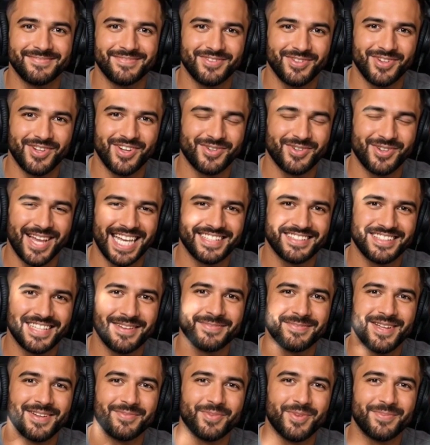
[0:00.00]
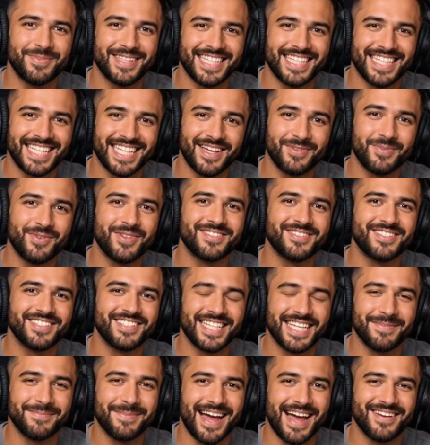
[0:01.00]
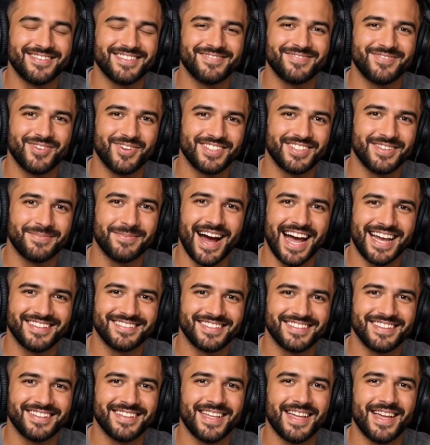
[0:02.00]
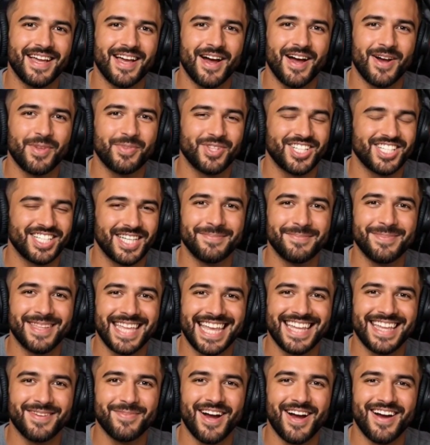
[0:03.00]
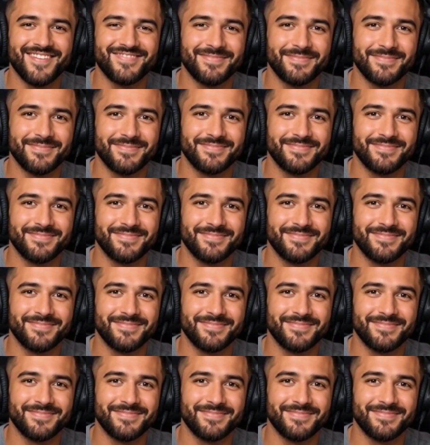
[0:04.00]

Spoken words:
Your credit limit will be equal to the amount of your deposit, which can be anywhere from